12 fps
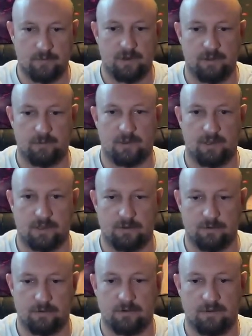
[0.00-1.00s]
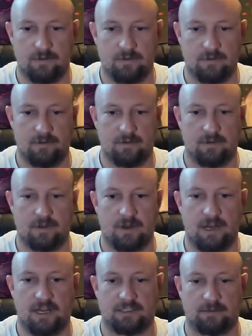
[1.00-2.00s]
Really, really cool.
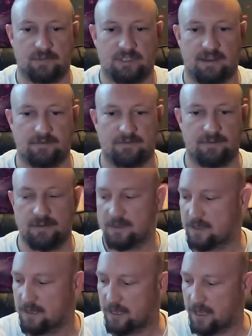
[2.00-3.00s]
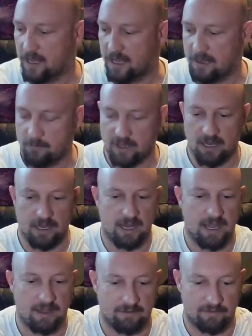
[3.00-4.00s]
Awesome stuff. And we got
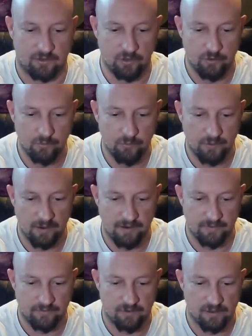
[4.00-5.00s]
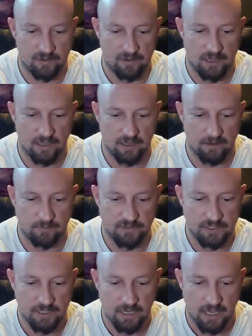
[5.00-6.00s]
a two of
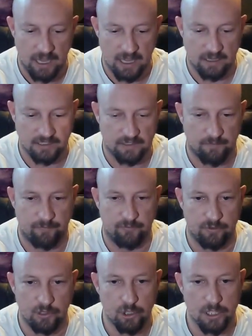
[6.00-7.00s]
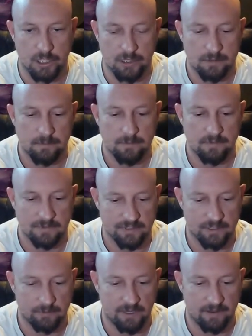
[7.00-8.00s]
clubs, and it's Fleur.
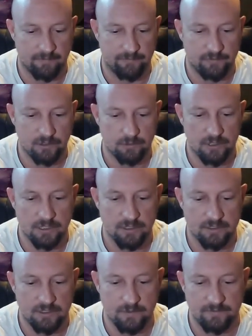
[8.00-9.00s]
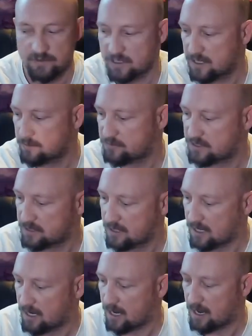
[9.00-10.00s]
So we got Fleur, two of clubs,
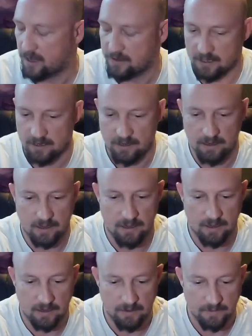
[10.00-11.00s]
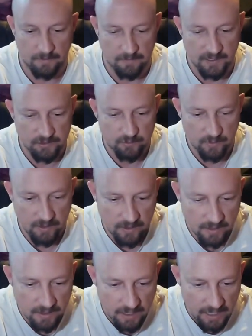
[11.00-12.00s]
and then on this
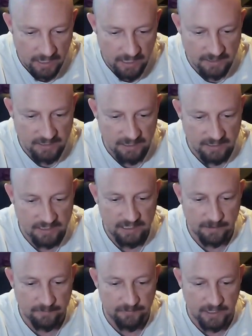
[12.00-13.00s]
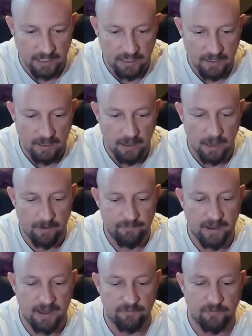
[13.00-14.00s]
one, it's a Sylvie, a
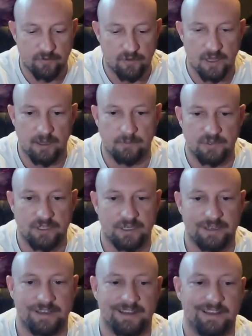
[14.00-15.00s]
five of clubs.